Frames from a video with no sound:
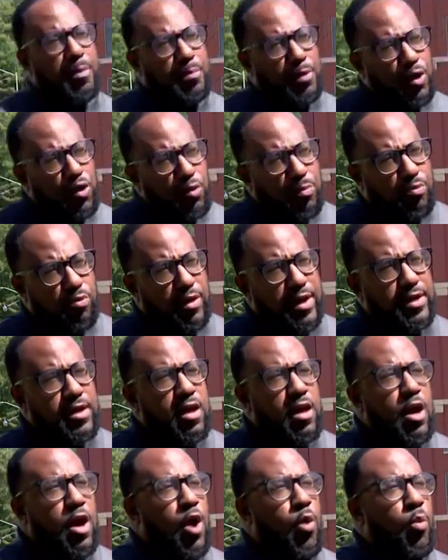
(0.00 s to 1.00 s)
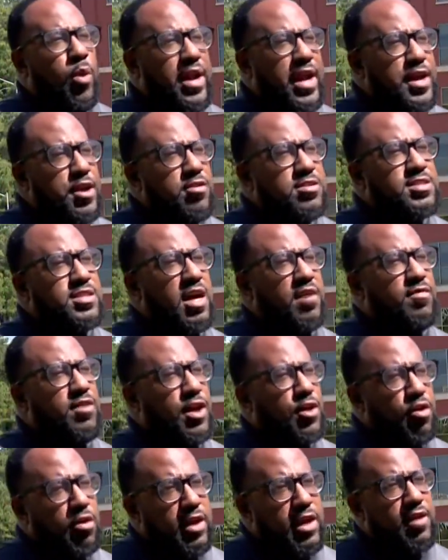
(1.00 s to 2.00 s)
the blueprint where they used to have
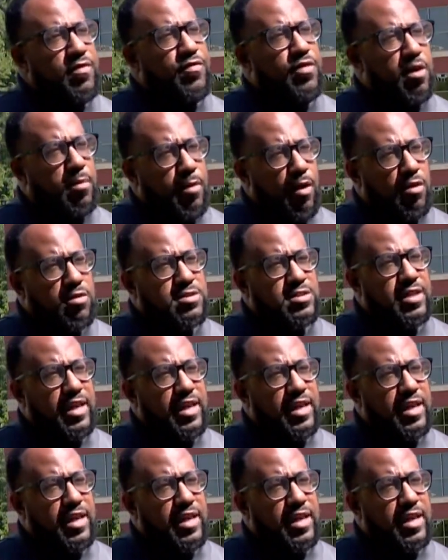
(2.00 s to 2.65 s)
little league football